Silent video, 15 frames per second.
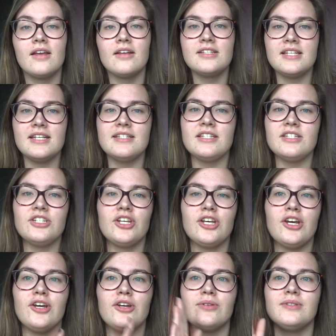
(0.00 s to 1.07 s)
Season
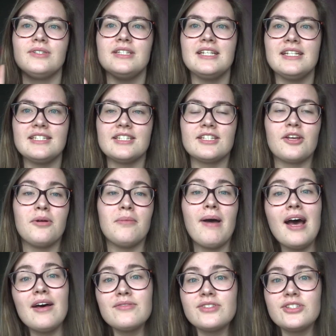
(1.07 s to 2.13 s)
two needs to come
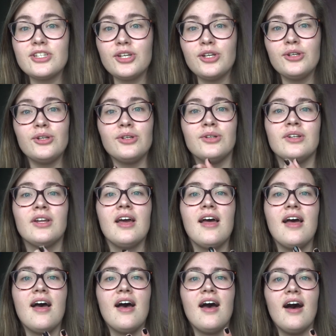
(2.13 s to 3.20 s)
out soon.
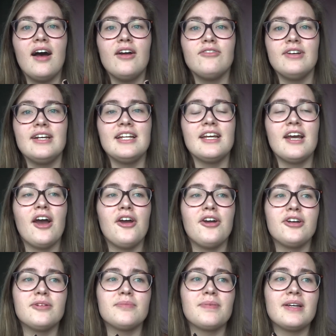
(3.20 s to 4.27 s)
I really
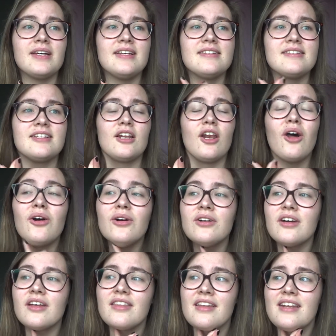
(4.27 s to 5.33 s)
hope it's
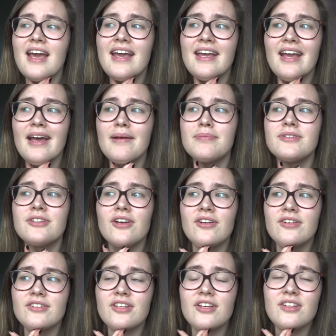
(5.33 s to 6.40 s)
longer than 8
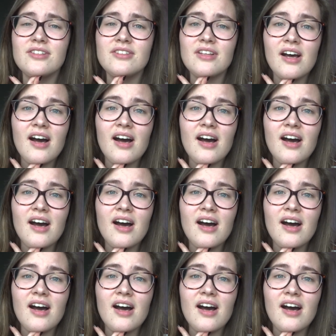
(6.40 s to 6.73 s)
episodes, because